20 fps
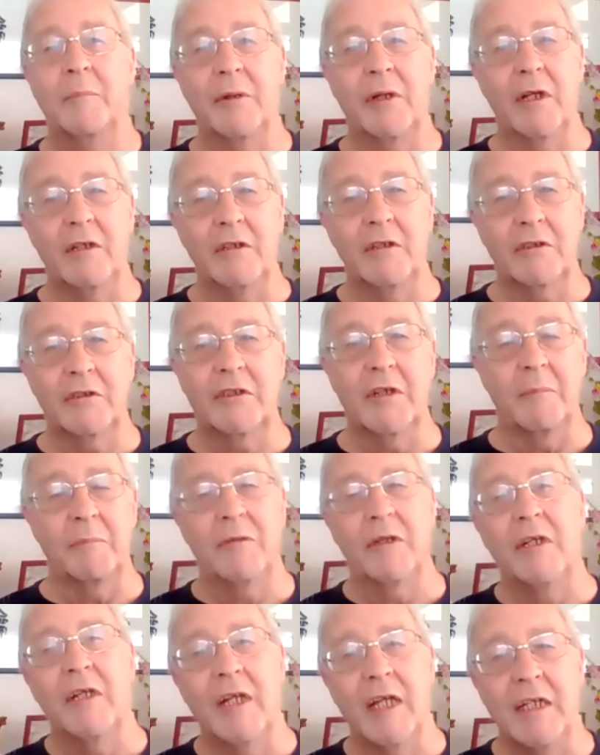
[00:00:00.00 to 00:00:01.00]
but I looked
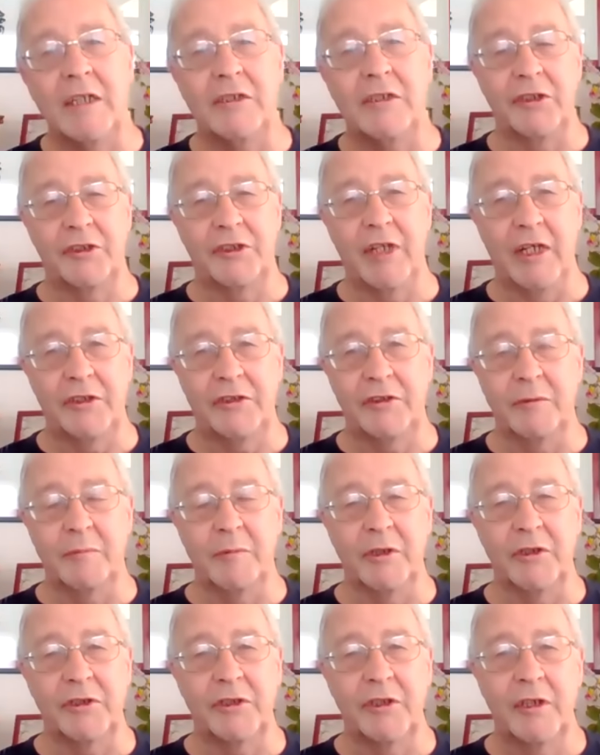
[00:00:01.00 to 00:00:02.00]
up the latest
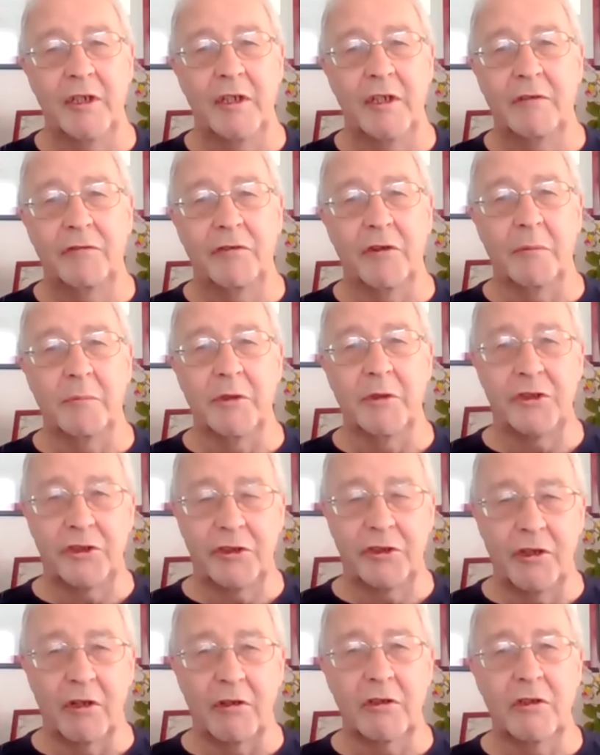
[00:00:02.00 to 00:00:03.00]
estimates from the
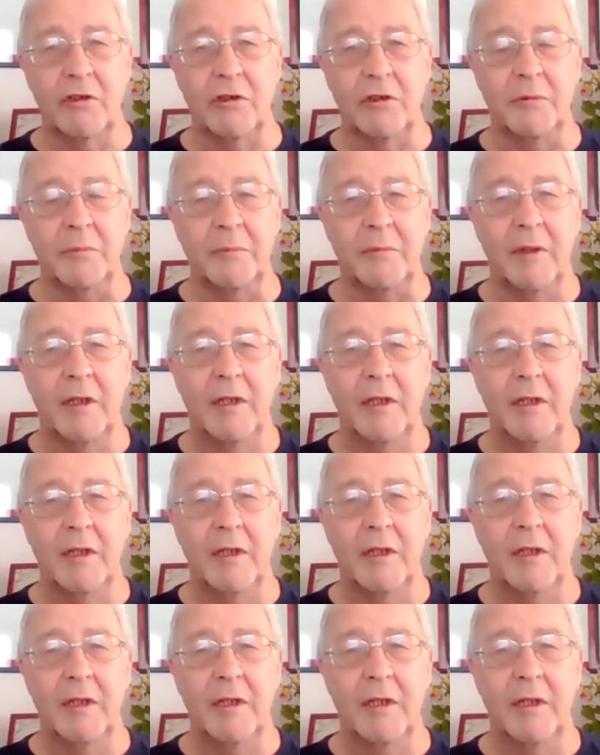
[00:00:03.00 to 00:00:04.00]
Stockholm
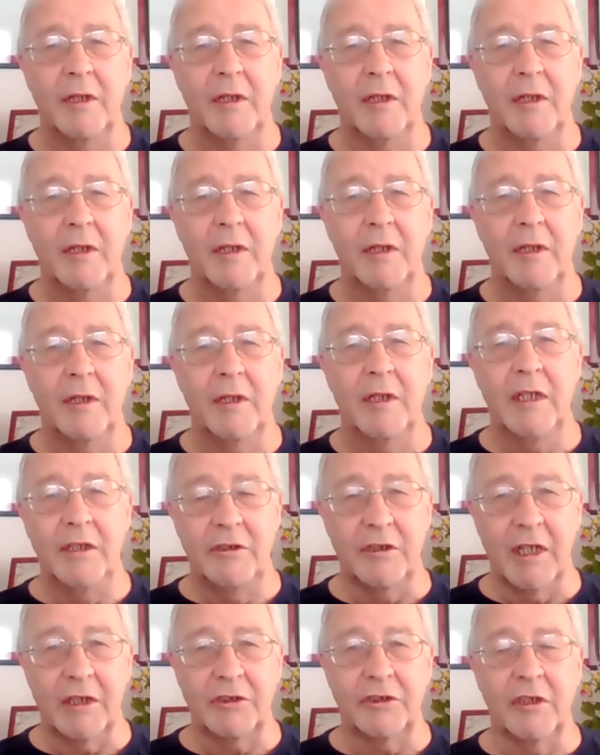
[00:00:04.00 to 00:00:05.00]
International
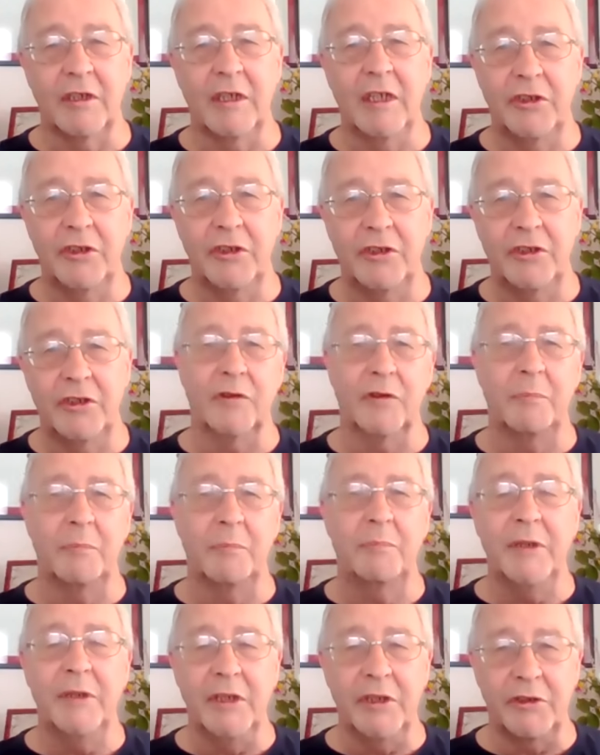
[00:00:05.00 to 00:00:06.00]
Institute
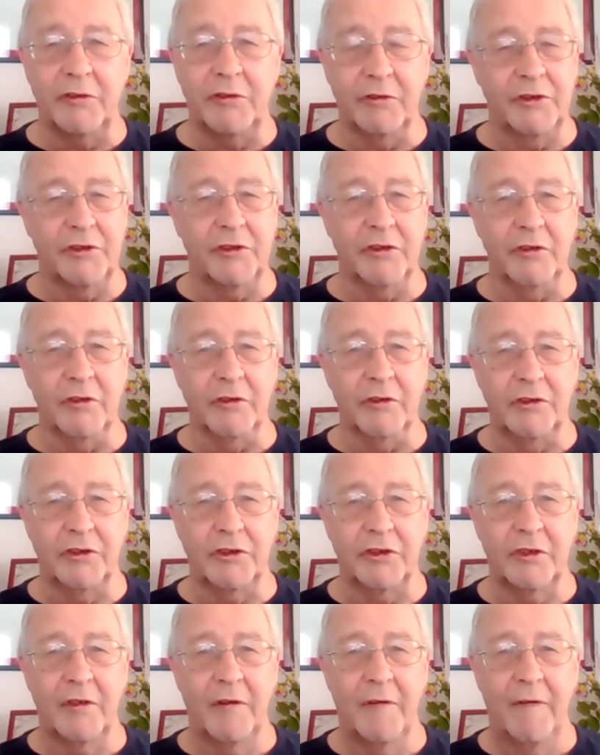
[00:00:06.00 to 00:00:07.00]
for Peace
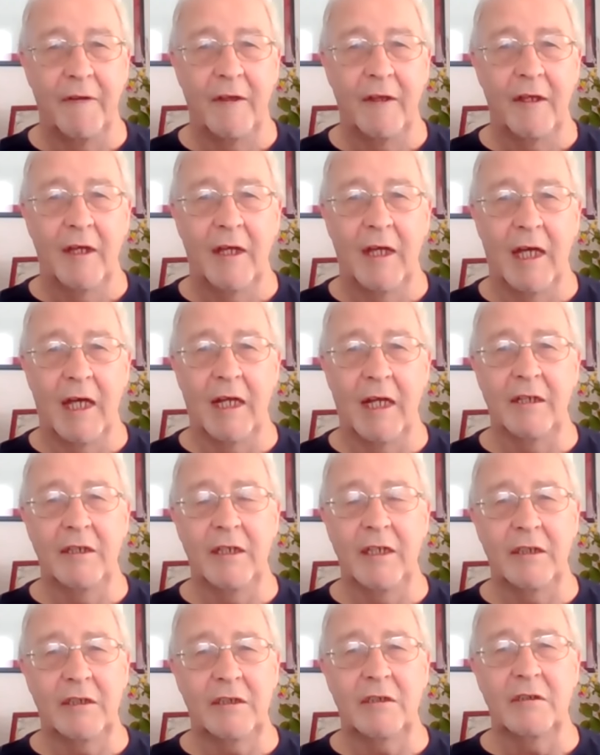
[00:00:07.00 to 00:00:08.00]
Research. And
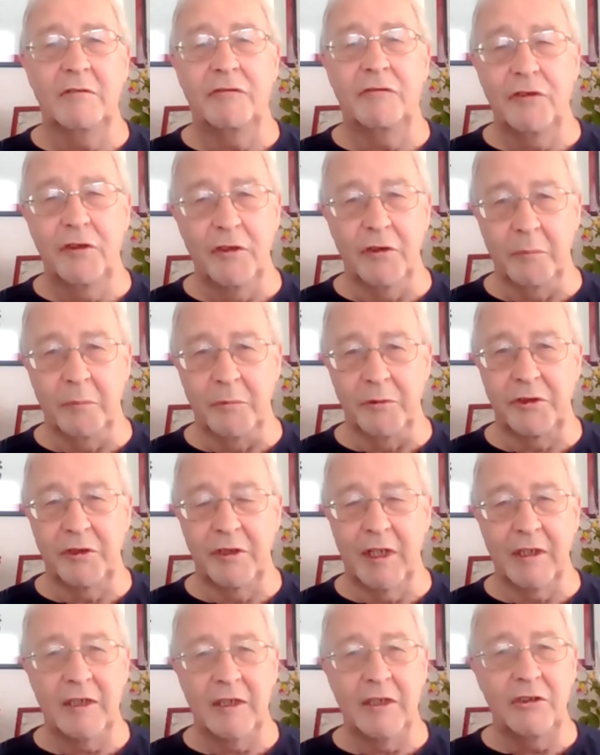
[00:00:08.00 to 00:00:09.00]
it confirms
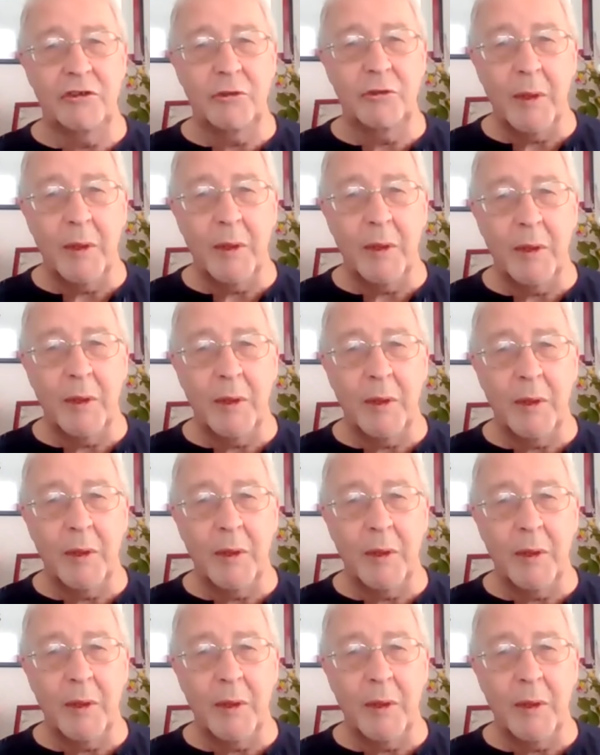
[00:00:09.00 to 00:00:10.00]
that in
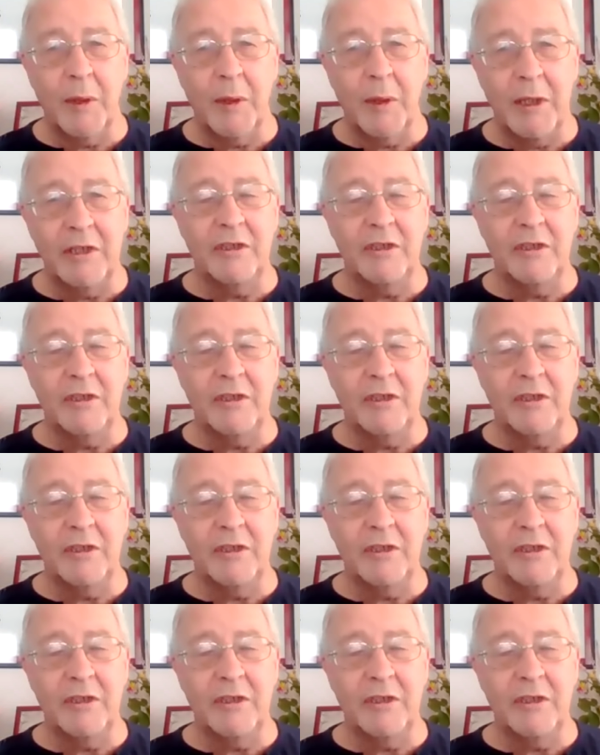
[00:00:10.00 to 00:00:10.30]
2020,